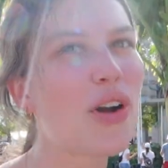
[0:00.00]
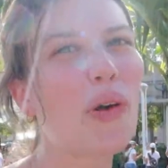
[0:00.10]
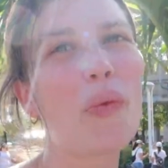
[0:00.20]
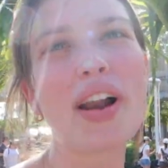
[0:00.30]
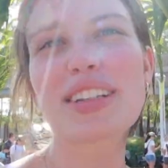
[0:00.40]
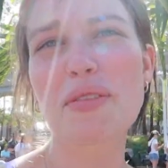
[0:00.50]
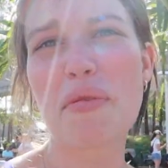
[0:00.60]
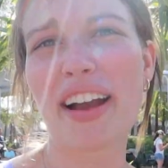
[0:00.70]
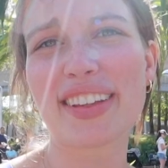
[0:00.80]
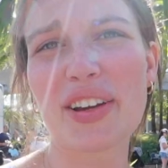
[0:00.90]
though I wanted to be
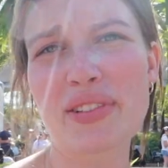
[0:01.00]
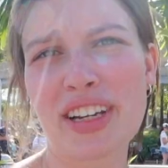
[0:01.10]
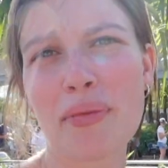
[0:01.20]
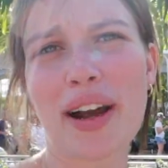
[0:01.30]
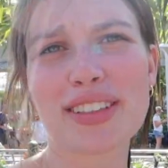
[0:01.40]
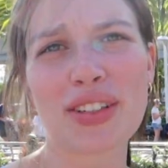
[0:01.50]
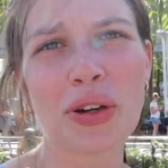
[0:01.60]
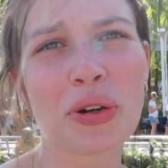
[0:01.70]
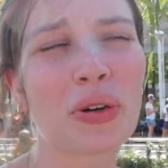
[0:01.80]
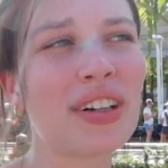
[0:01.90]
back at the hotel by
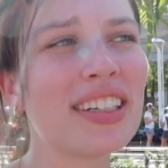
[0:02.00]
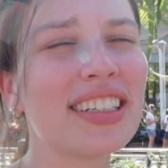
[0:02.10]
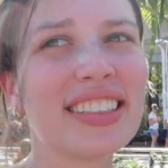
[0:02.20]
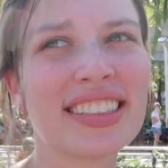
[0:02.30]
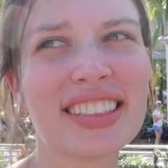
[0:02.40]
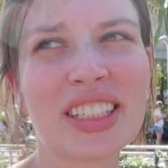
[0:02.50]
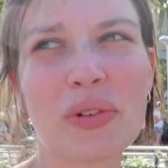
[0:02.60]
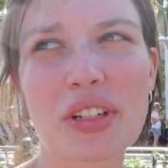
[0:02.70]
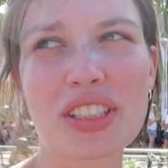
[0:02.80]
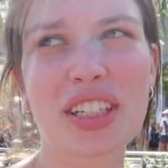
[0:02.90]
two,
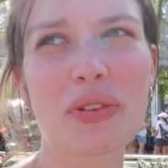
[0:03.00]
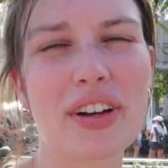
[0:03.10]
we're just gonna